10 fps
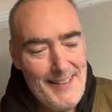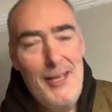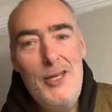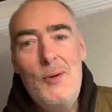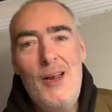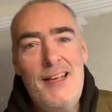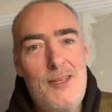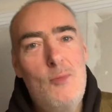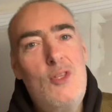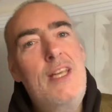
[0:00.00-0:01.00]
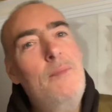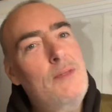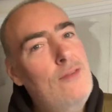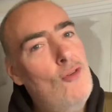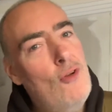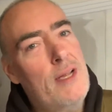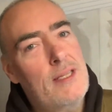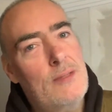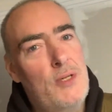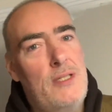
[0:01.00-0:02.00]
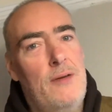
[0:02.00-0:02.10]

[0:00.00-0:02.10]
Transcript: you would like some tips and tricks which